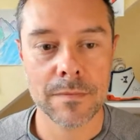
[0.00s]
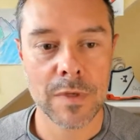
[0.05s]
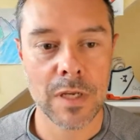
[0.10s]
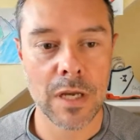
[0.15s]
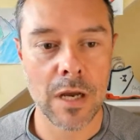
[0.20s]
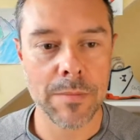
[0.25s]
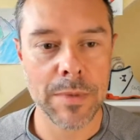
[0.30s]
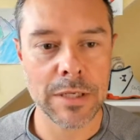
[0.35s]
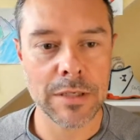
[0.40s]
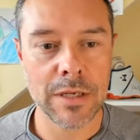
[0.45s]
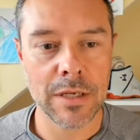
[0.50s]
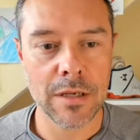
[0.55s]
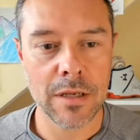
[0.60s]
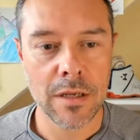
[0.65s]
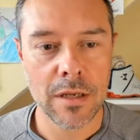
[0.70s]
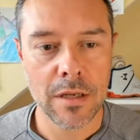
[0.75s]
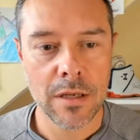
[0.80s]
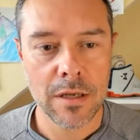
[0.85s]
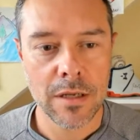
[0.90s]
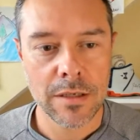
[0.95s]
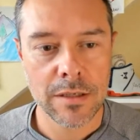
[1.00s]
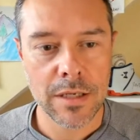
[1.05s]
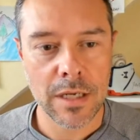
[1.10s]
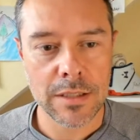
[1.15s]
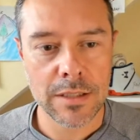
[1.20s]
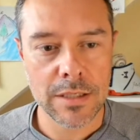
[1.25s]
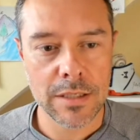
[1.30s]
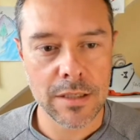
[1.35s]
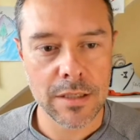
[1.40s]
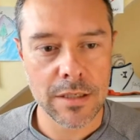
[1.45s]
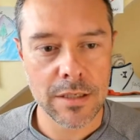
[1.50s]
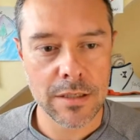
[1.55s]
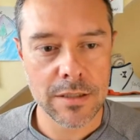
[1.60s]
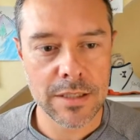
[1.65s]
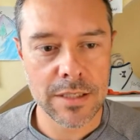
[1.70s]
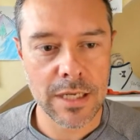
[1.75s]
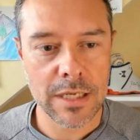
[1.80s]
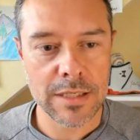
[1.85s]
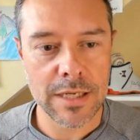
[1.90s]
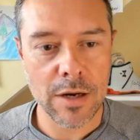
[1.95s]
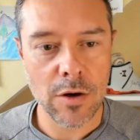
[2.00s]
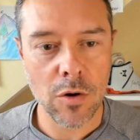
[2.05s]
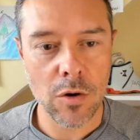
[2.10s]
commenting. Dodzilla says, I